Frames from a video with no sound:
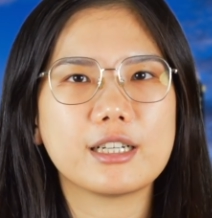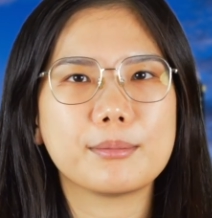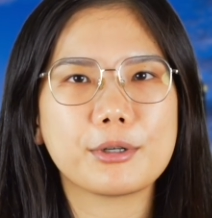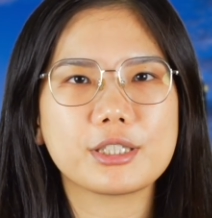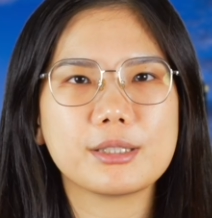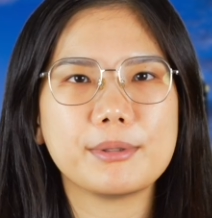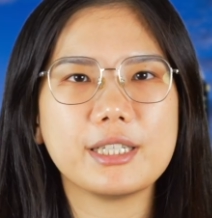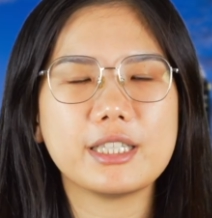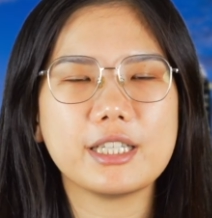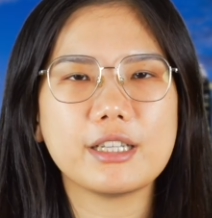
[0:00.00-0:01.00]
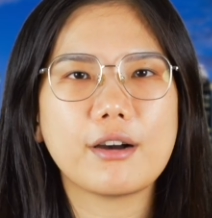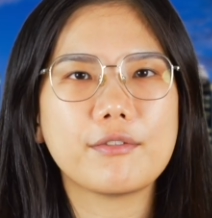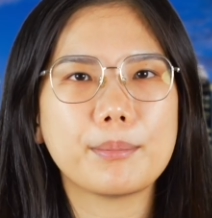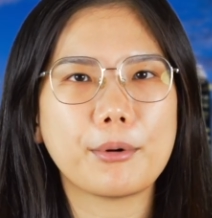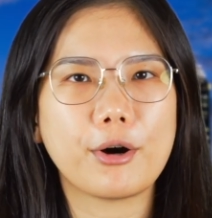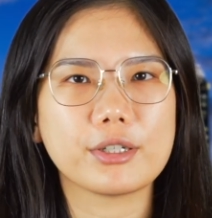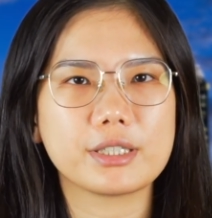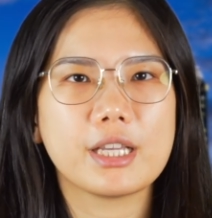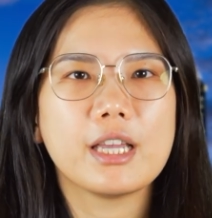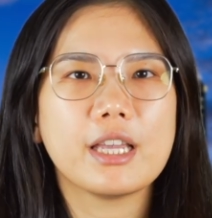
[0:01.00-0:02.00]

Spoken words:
a possibility of a pause